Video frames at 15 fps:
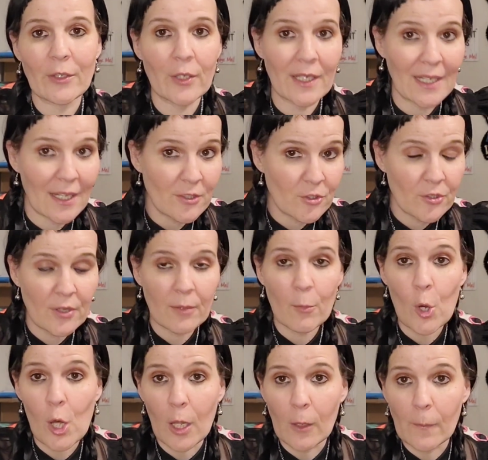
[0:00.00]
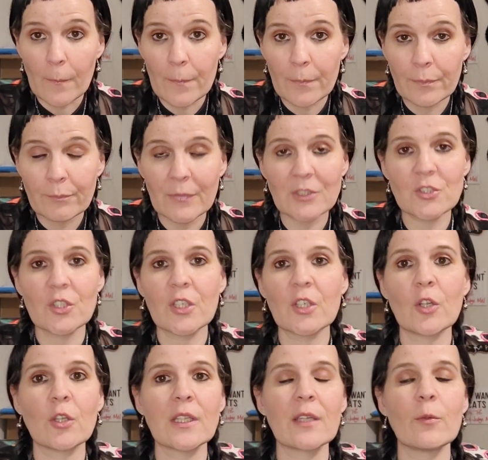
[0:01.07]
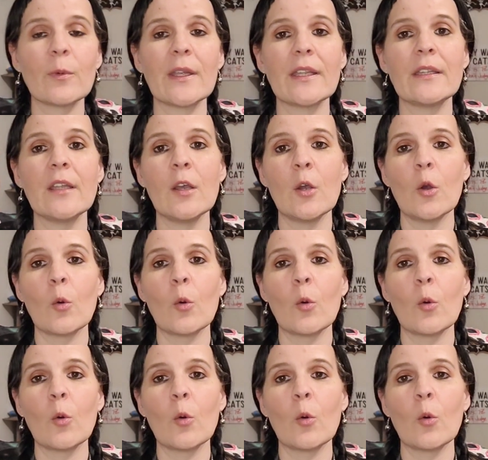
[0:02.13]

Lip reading: You can enter them all, but you can only win